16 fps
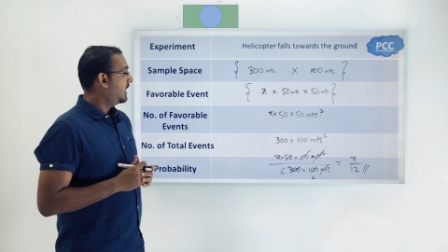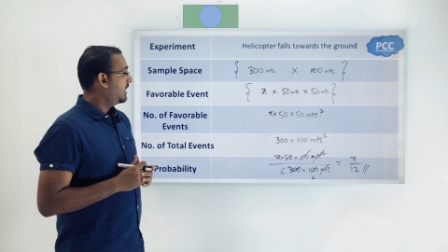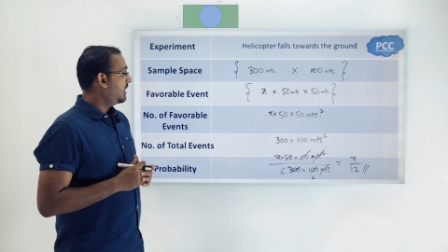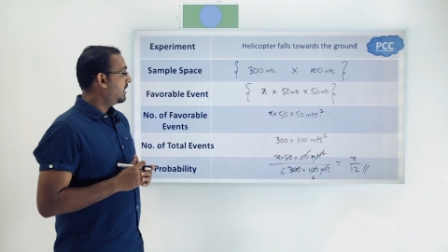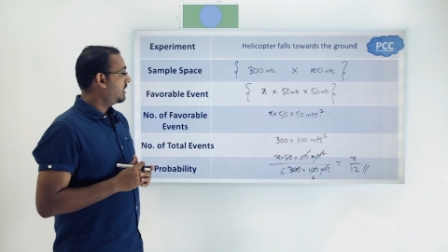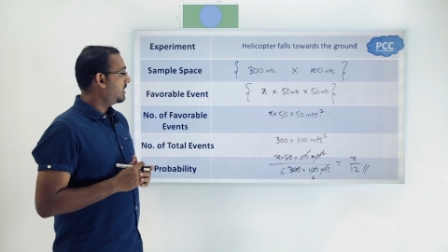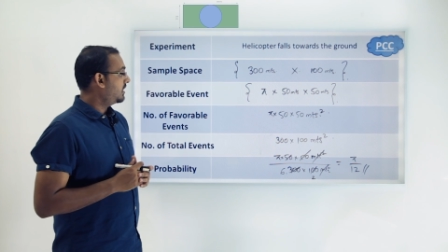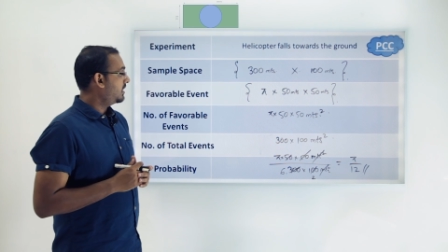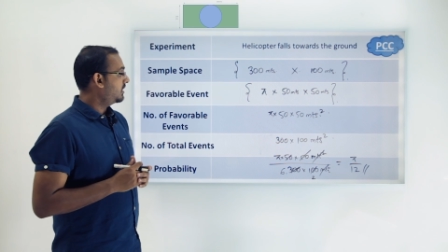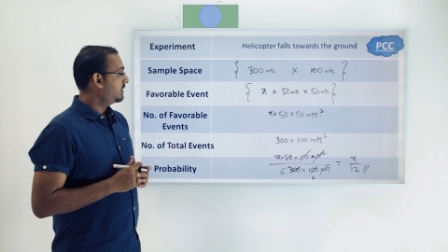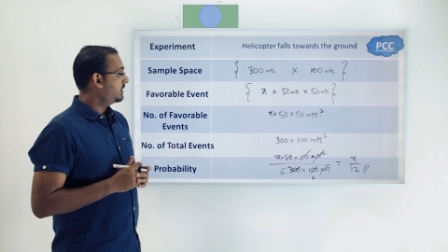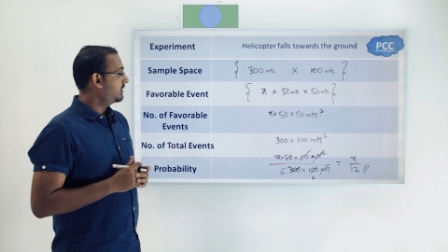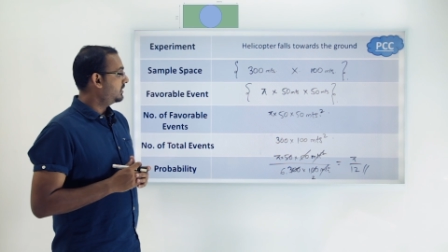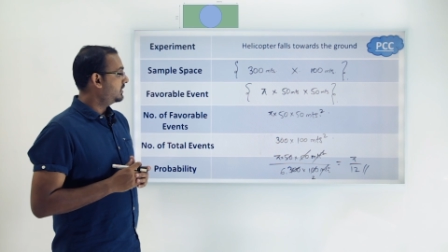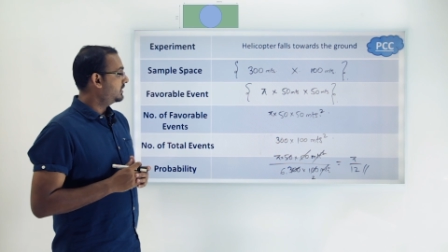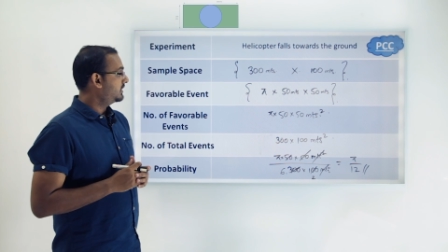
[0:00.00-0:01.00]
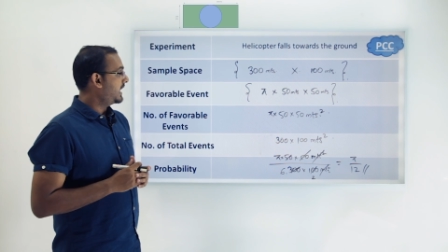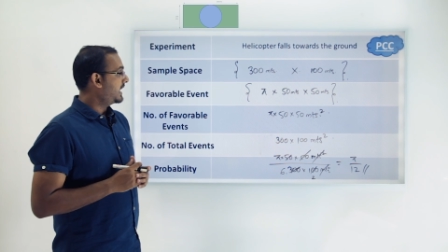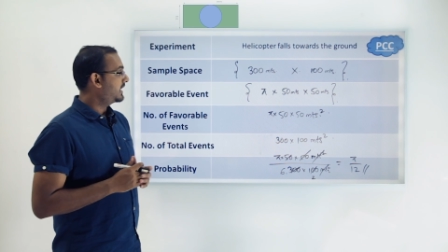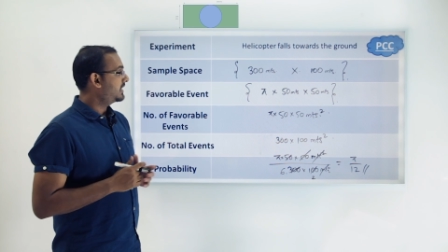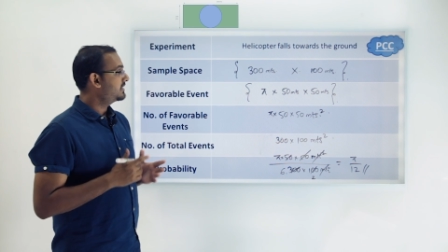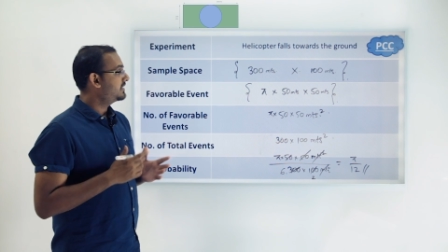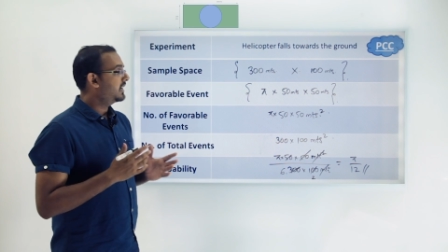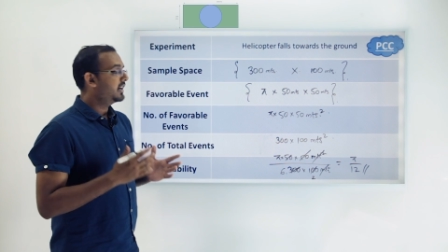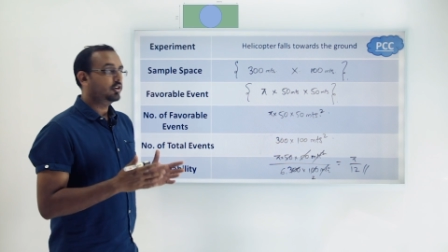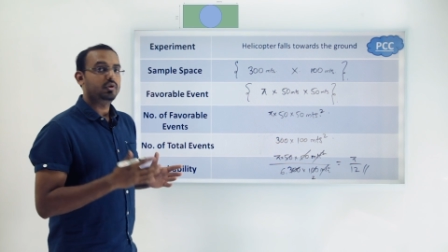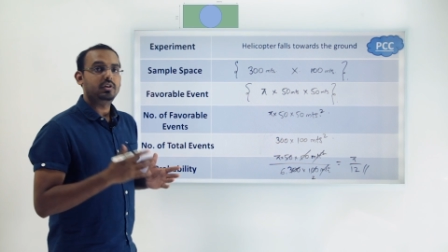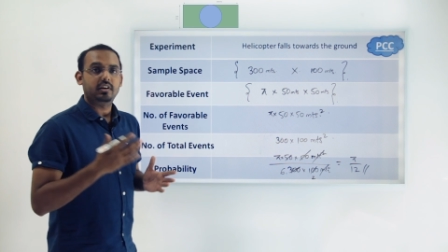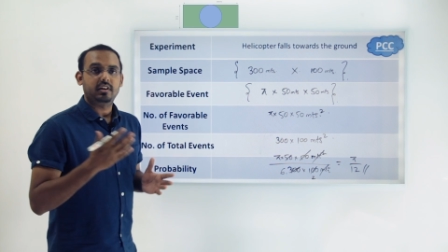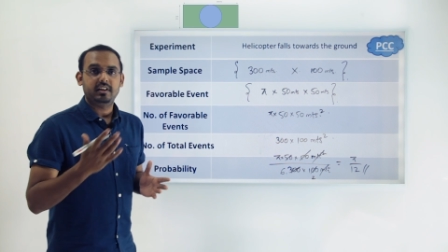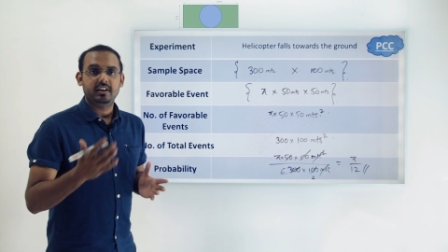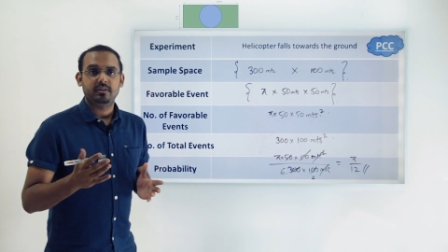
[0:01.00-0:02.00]
that is there to
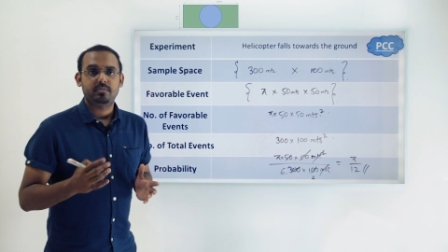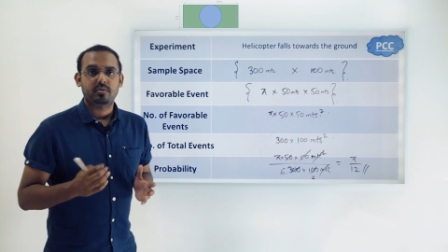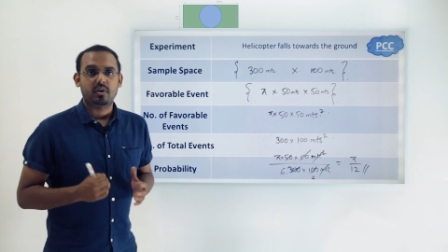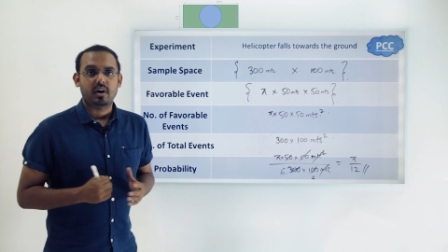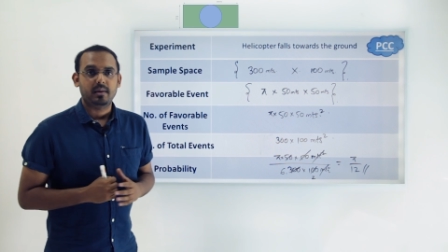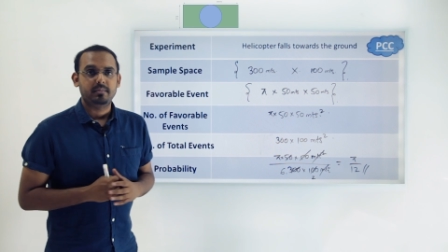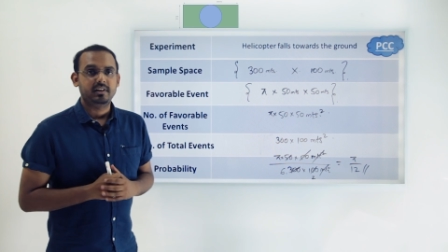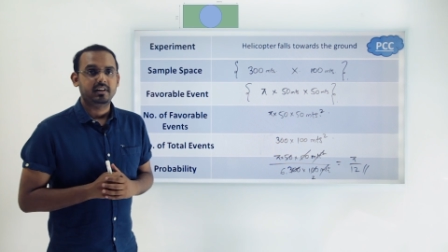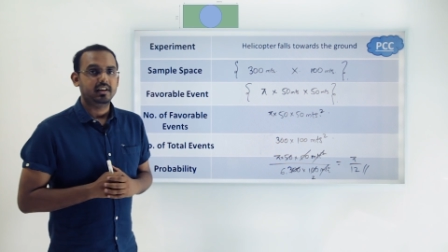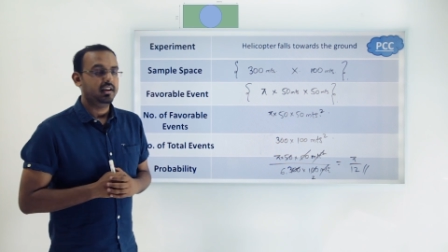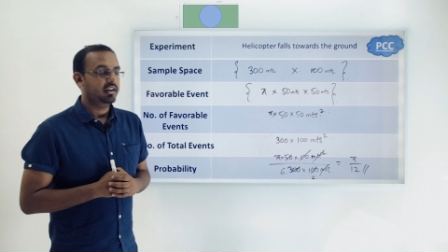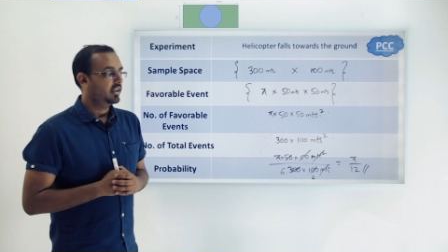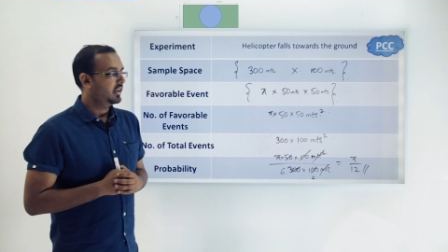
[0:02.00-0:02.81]
learn in probability.